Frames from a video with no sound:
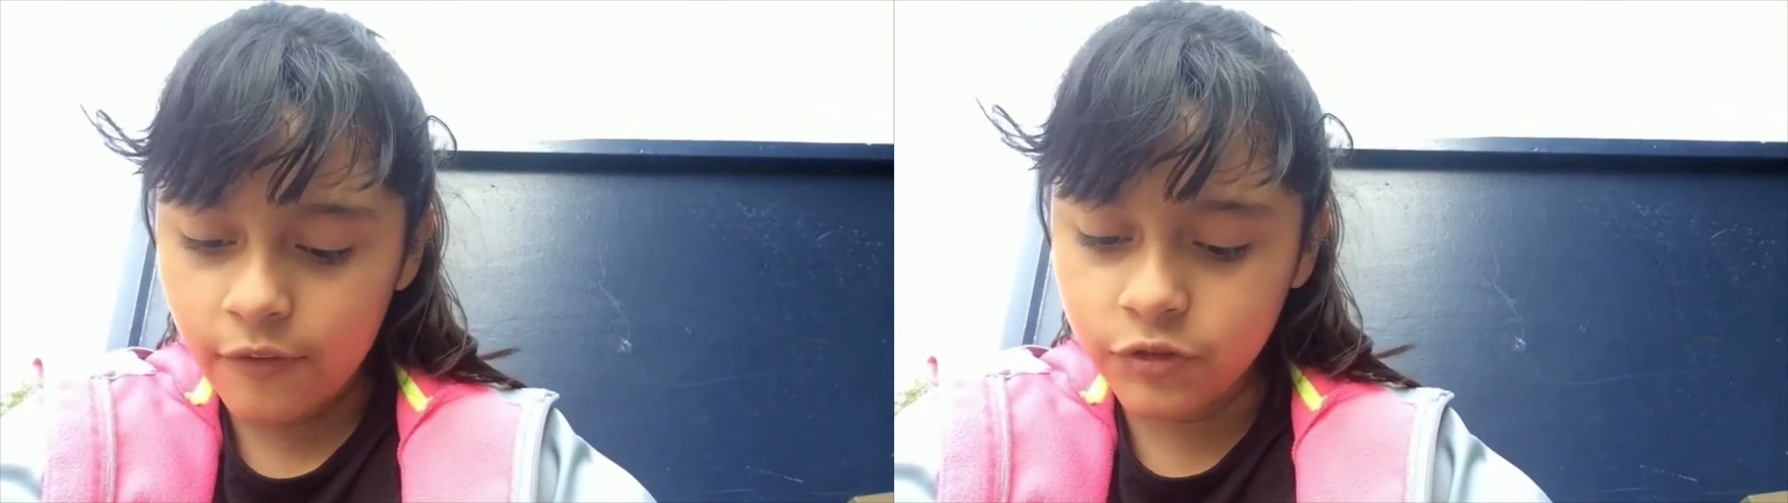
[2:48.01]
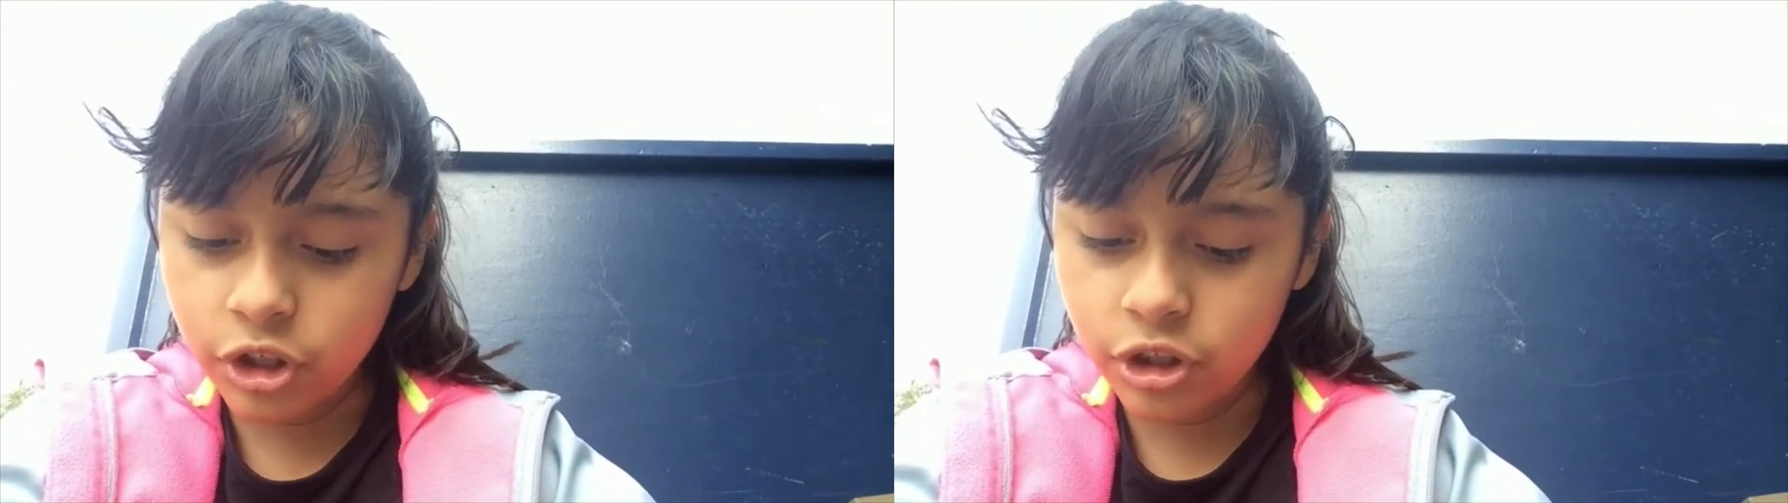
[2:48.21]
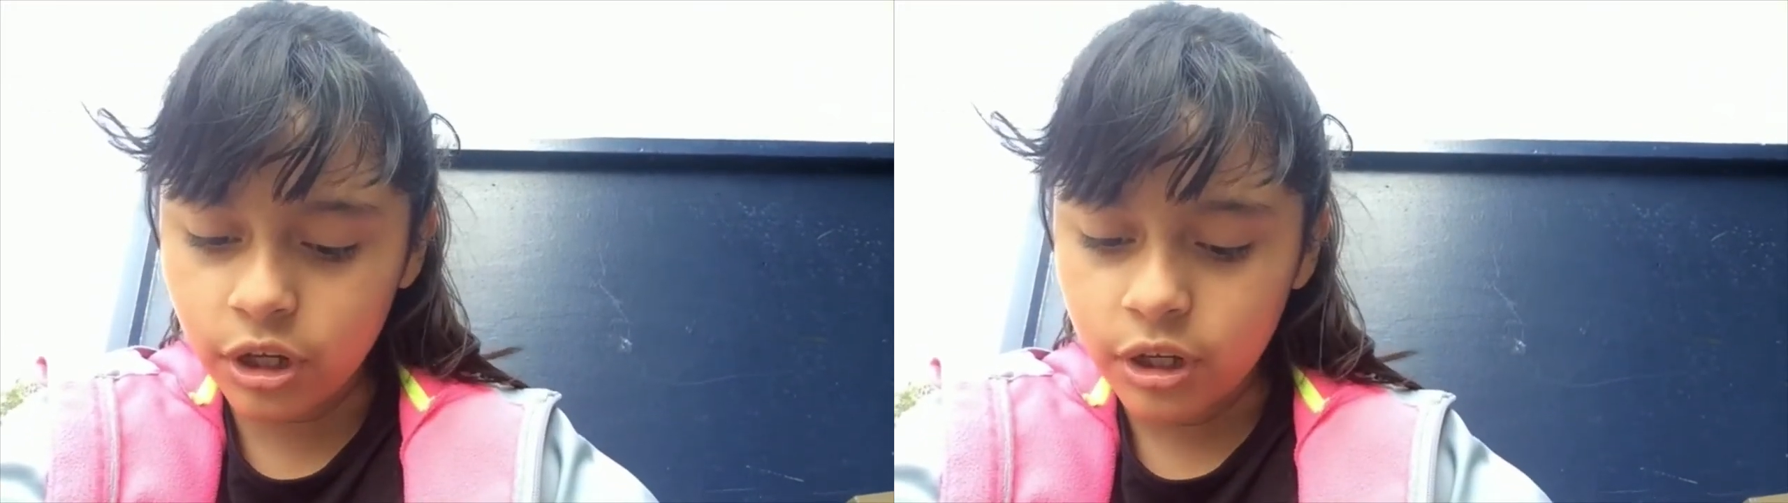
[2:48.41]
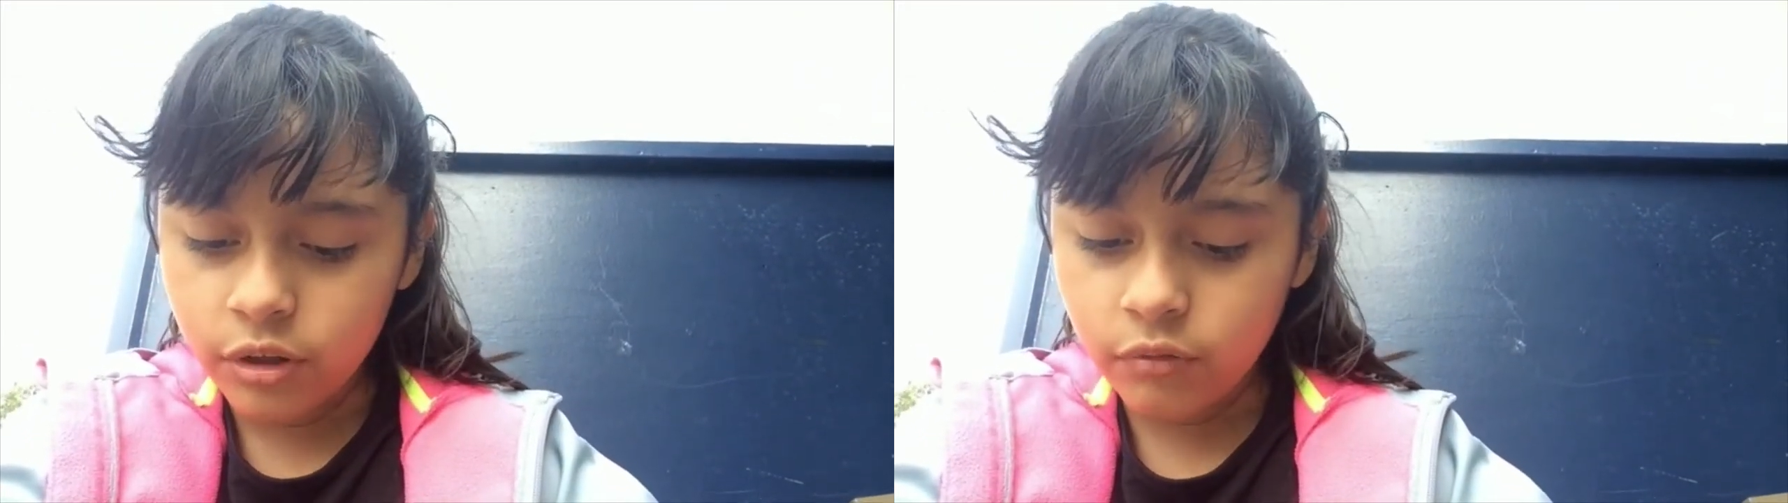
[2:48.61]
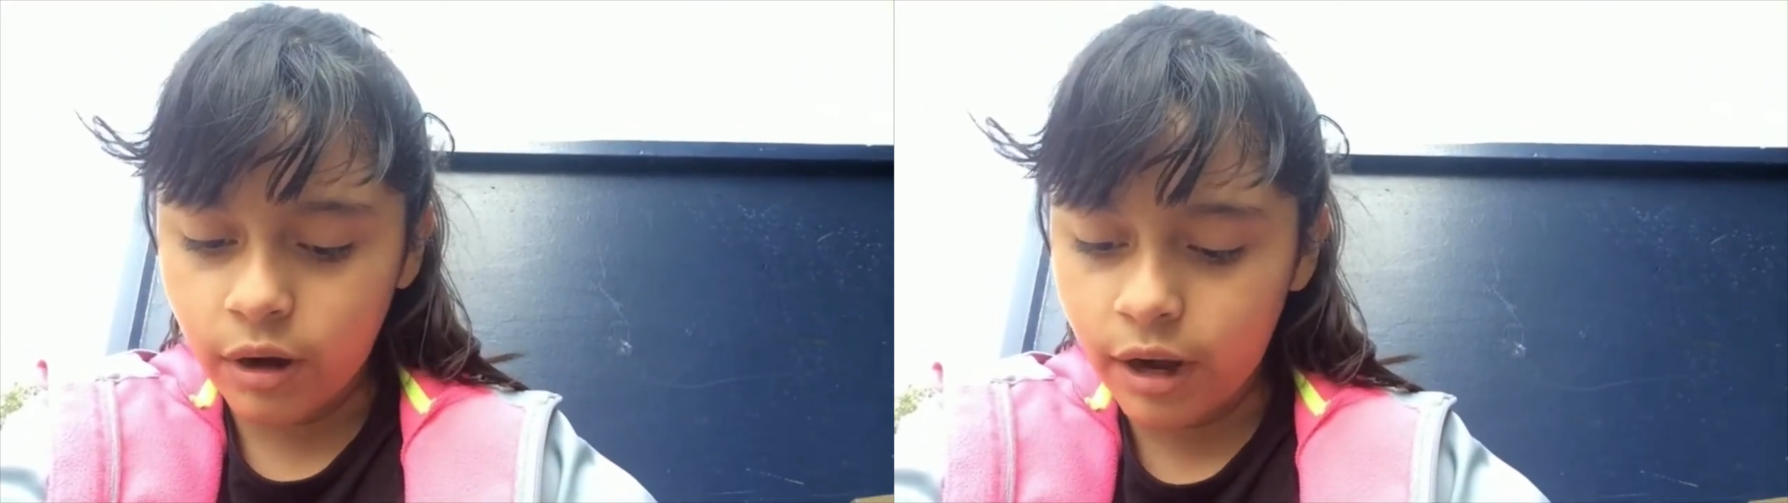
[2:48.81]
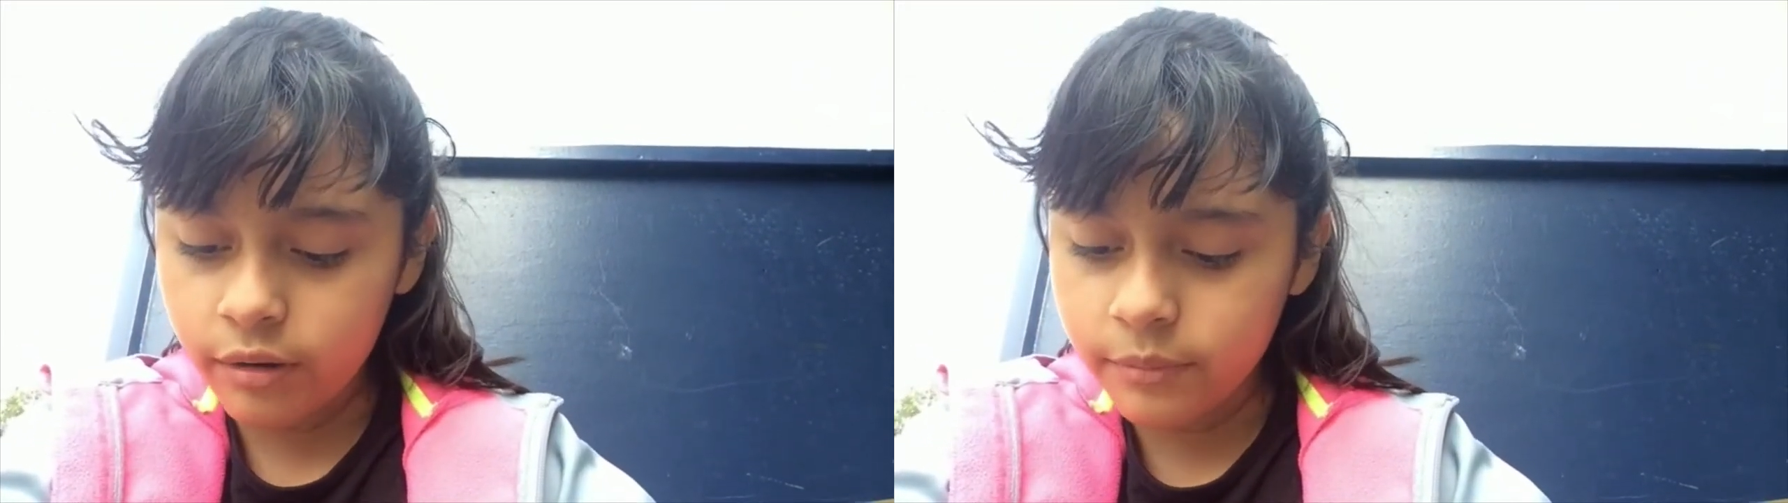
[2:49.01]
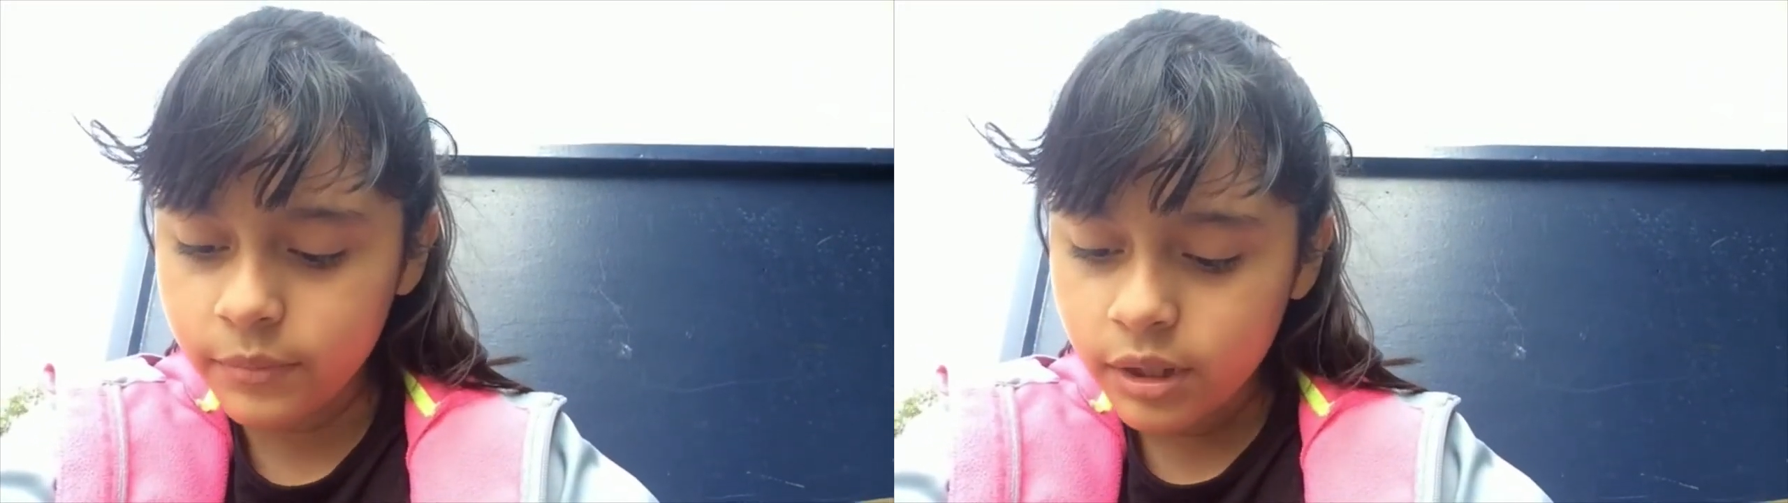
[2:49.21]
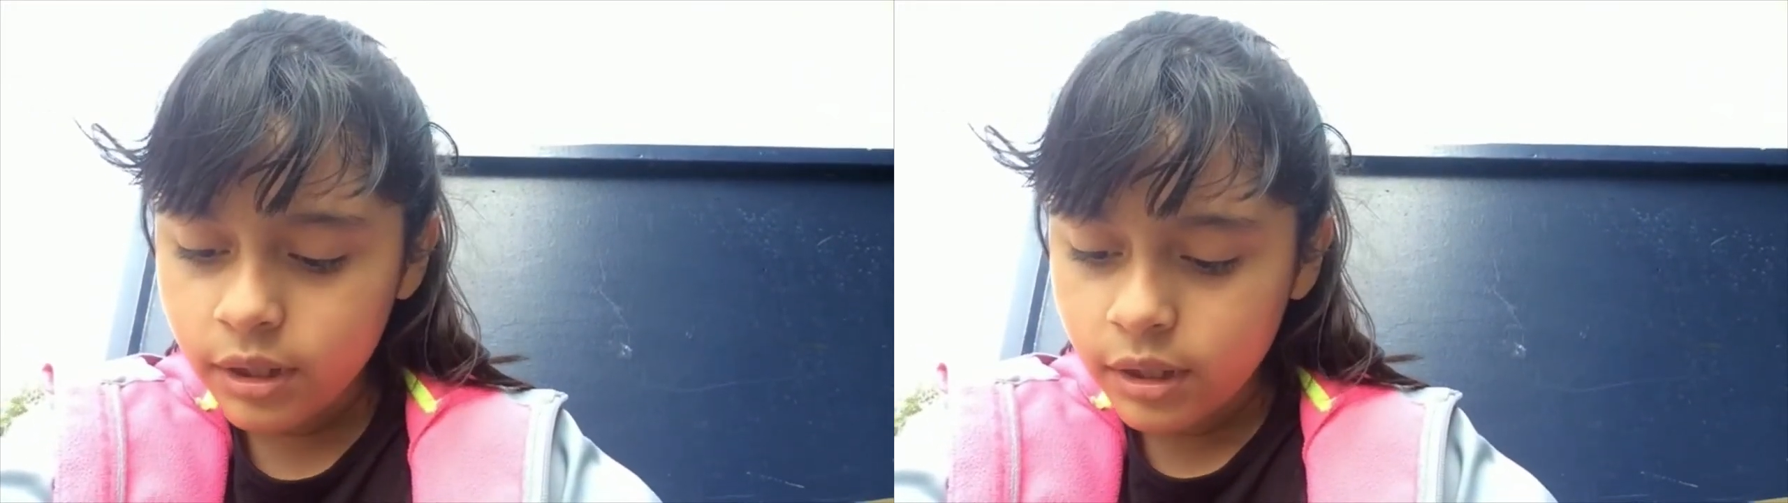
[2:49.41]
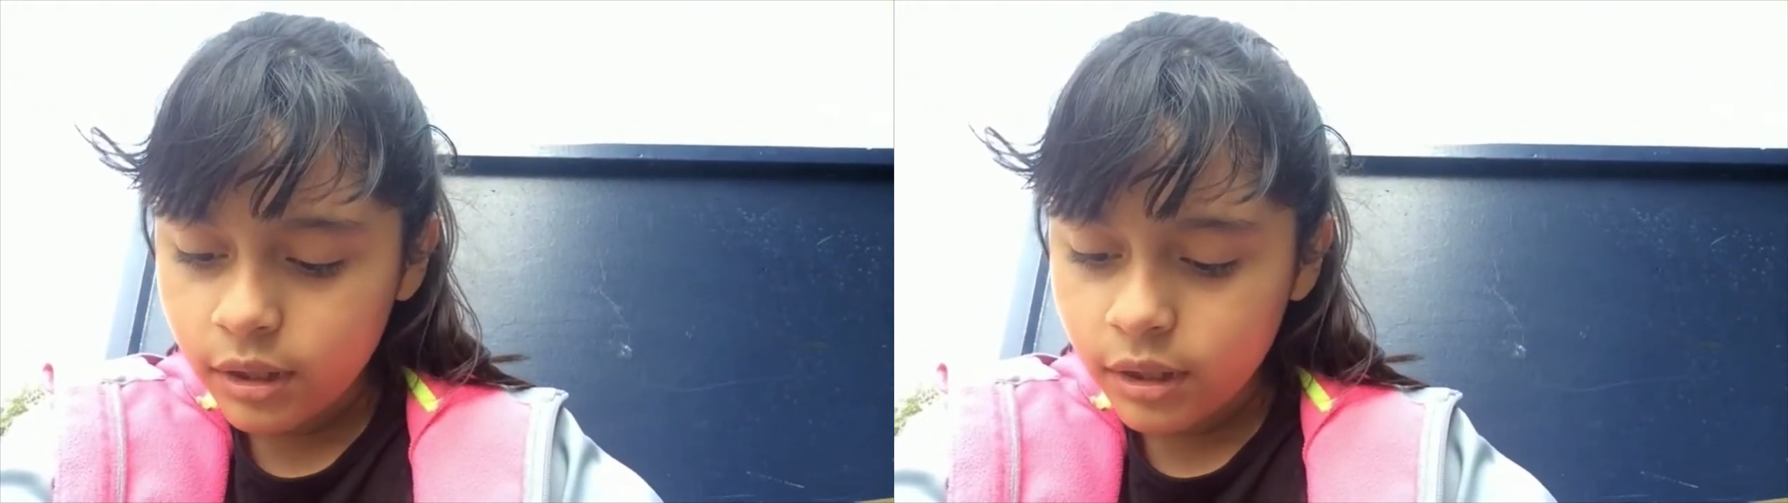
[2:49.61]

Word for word: After the Guarani